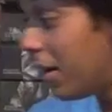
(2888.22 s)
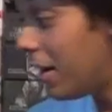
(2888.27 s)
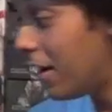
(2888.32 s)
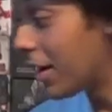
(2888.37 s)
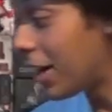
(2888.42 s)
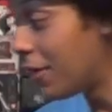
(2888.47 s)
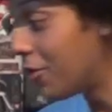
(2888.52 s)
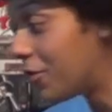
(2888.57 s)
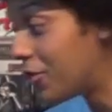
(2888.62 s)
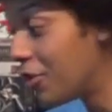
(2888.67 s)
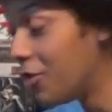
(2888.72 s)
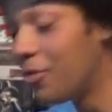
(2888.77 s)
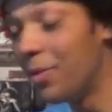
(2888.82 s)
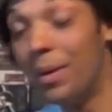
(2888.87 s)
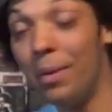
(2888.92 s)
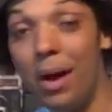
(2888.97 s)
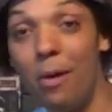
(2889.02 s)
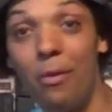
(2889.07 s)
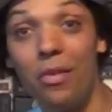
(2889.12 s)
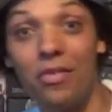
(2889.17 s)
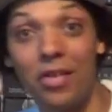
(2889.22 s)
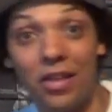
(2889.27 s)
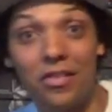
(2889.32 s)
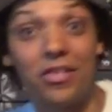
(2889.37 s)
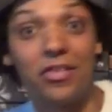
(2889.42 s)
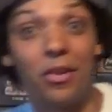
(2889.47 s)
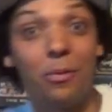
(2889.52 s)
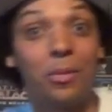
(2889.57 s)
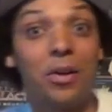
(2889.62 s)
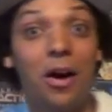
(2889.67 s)
oh, okay, excuse me, mate, when there's
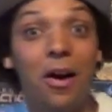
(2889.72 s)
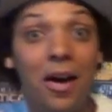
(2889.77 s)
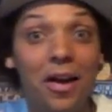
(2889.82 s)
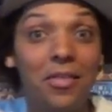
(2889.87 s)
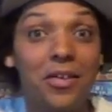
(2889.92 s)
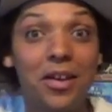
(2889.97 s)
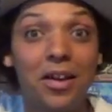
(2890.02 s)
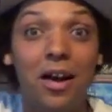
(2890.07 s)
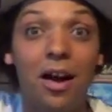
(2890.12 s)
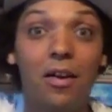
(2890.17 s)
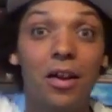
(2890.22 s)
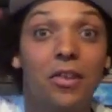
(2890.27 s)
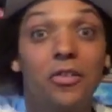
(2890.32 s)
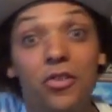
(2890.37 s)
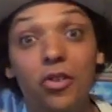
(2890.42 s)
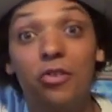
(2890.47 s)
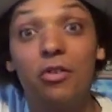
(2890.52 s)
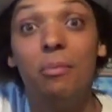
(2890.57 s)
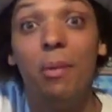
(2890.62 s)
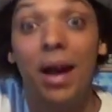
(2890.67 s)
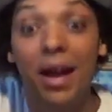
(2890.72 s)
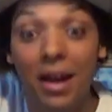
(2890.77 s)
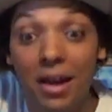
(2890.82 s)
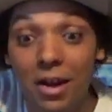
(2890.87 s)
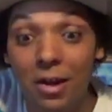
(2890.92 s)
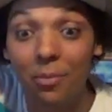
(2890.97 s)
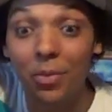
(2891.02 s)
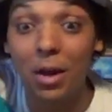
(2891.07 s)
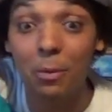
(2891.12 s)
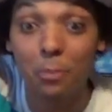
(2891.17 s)
actually some guy in the car. Like, excuse me, mate,
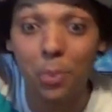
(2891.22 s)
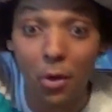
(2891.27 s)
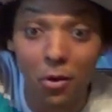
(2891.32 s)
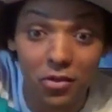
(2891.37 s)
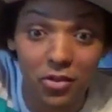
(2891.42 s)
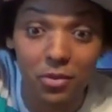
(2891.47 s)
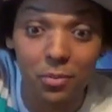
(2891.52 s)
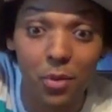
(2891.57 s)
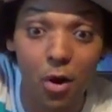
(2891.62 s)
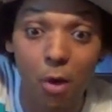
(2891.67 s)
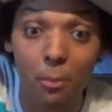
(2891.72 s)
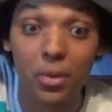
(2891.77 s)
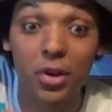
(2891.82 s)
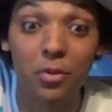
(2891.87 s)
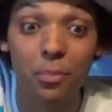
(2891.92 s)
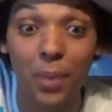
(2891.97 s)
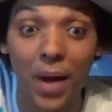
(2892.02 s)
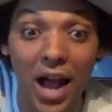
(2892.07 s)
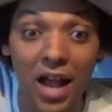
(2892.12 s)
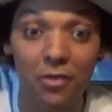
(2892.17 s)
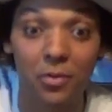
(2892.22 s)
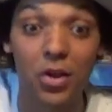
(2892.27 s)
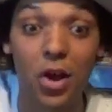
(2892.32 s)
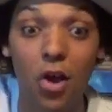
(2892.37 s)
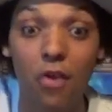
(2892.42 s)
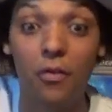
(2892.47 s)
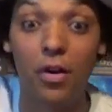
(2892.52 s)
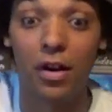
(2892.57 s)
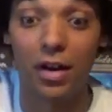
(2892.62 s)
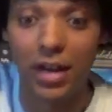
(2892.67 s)
um, that box at the bottom, can you pass me
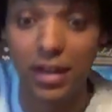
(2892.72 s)
over?